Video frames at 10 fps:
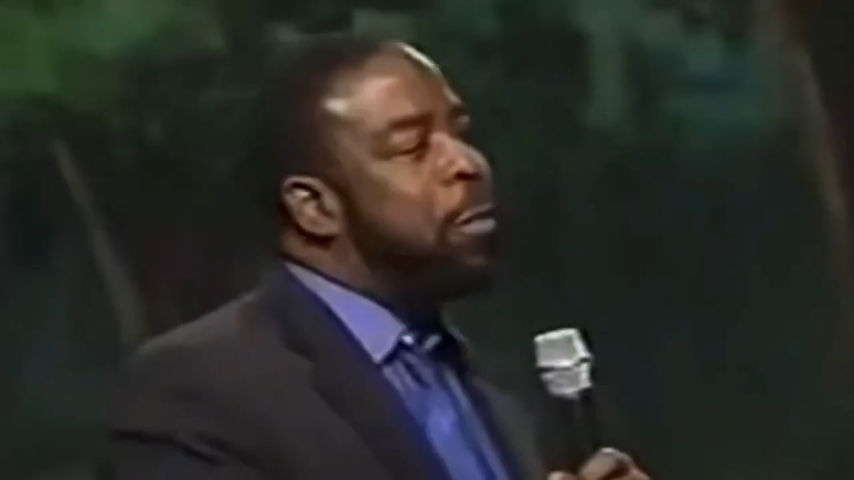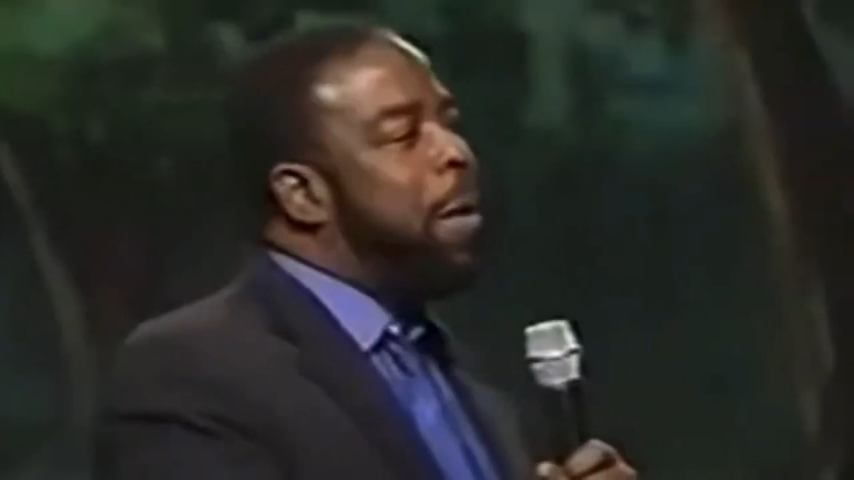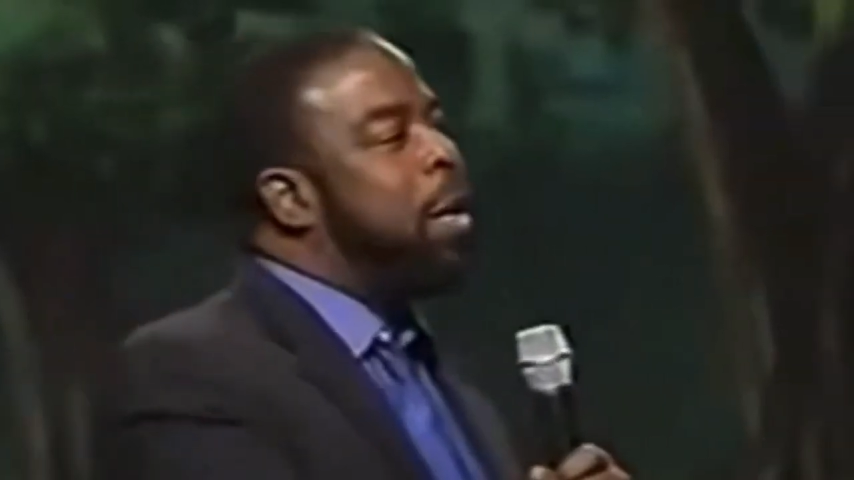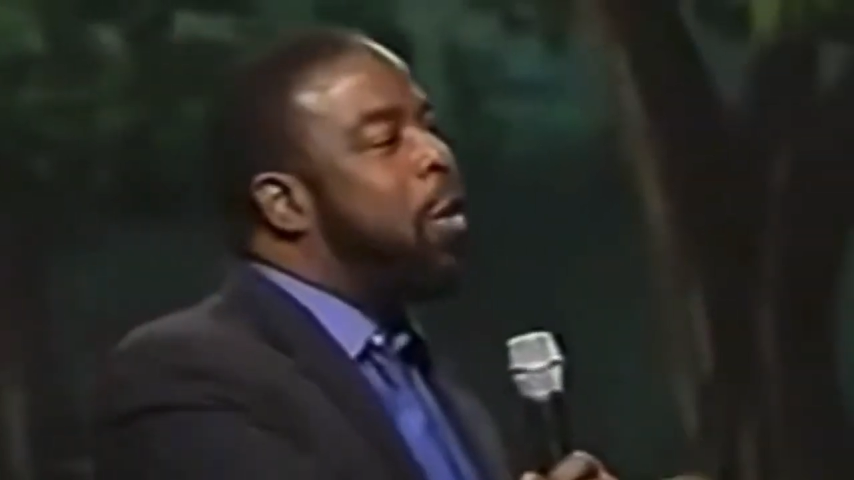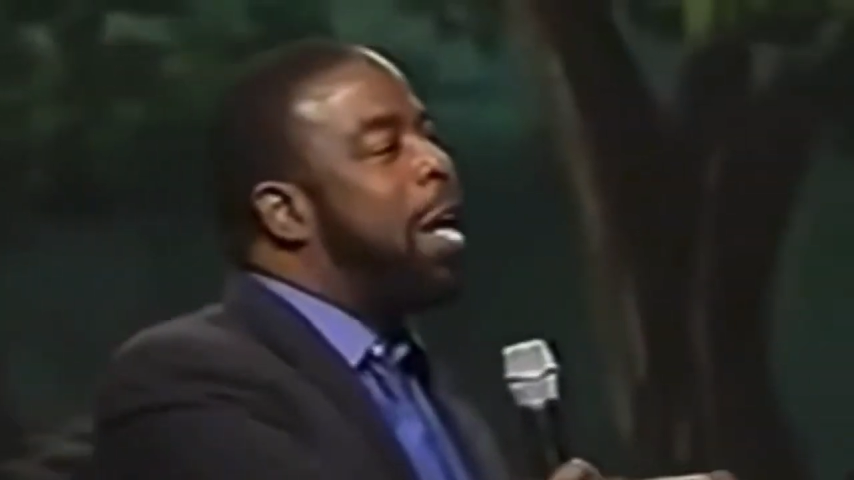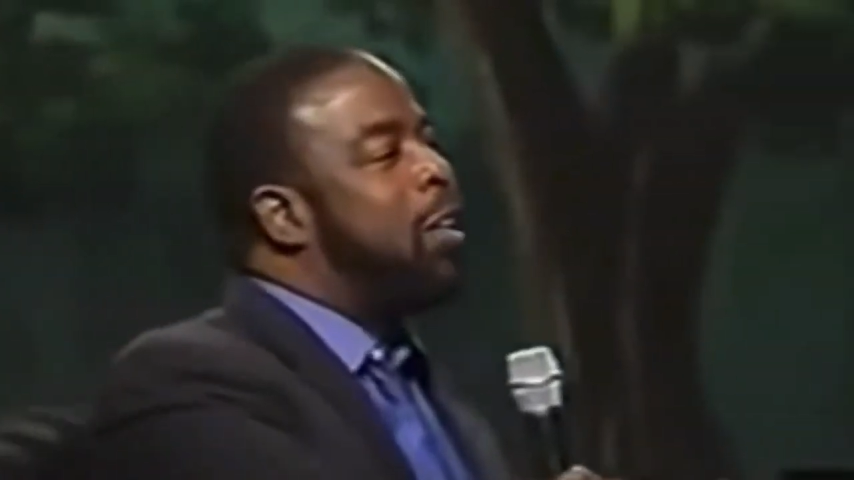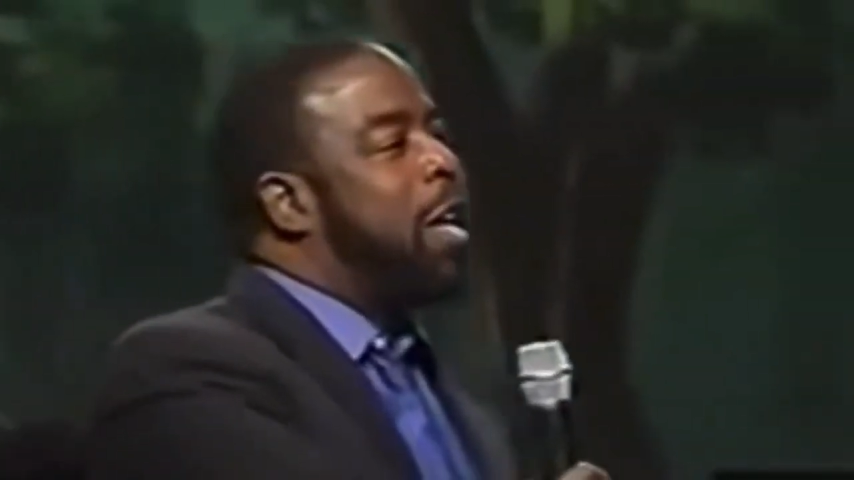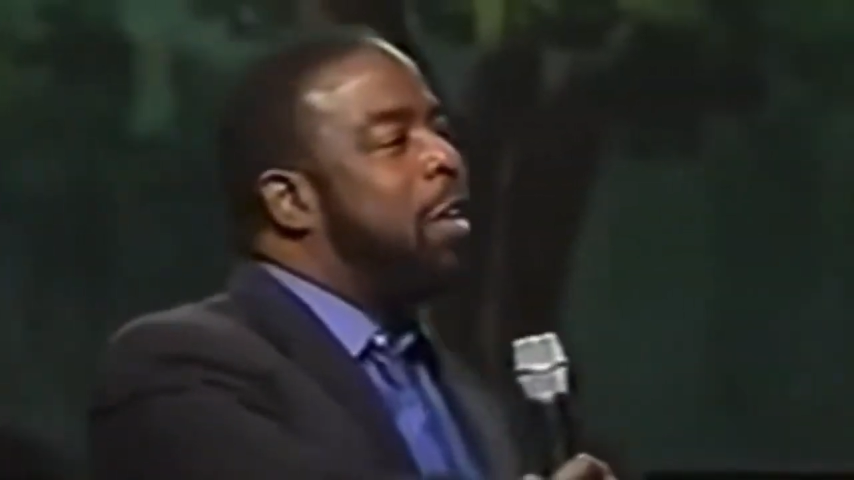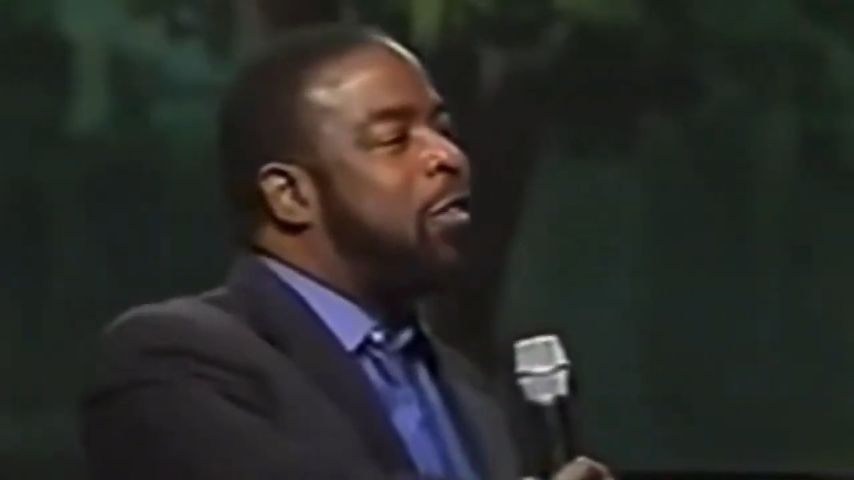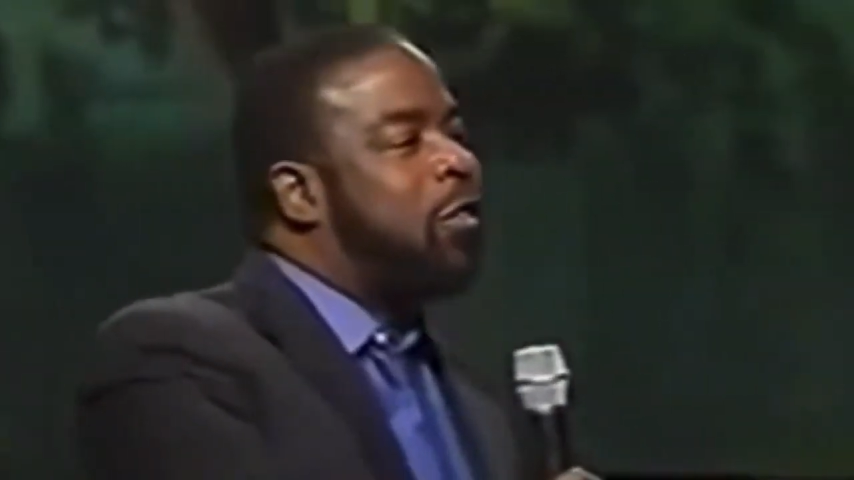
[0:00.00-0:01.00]
great to get
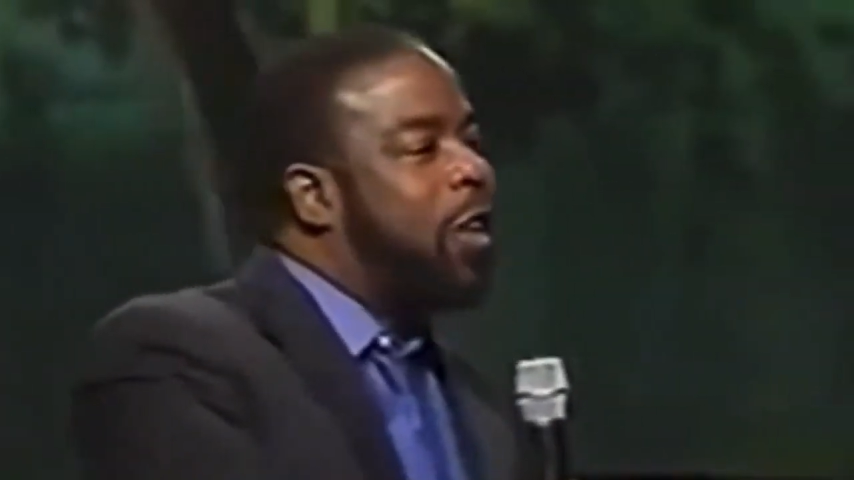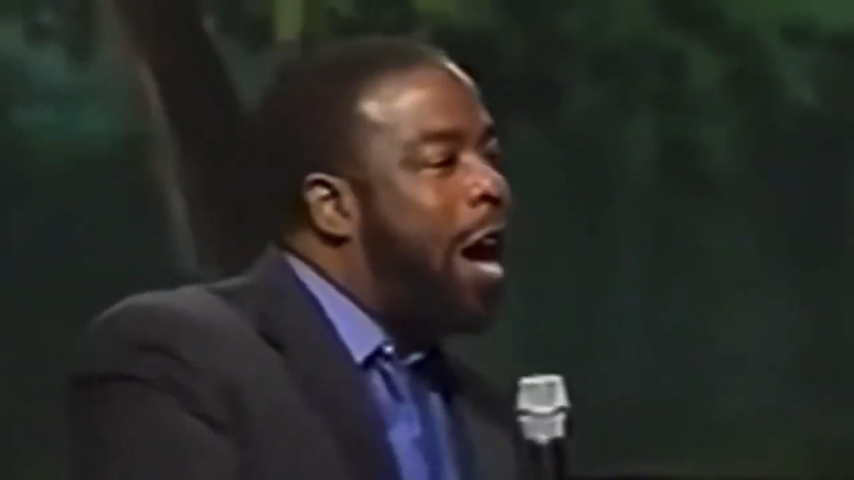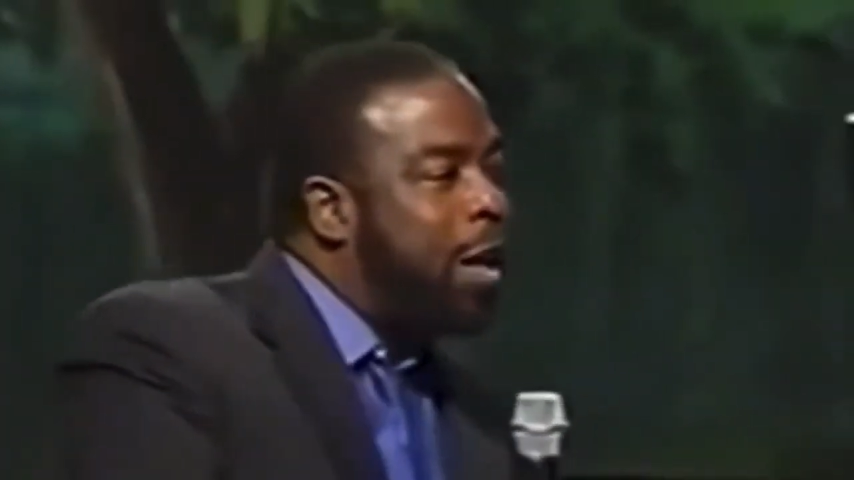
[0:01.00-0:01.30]
started,